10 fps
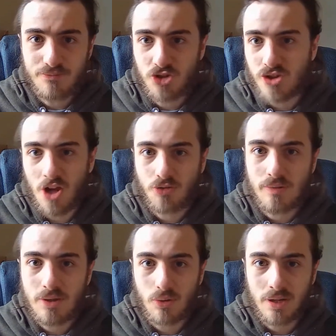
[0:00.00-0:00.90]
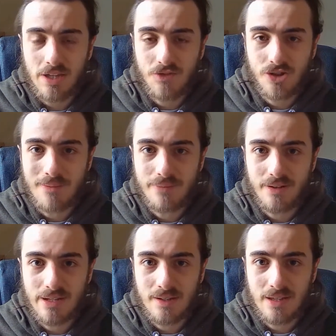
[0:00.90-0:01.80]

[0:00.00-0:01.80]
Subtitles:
Starscream killed Cliffjumper,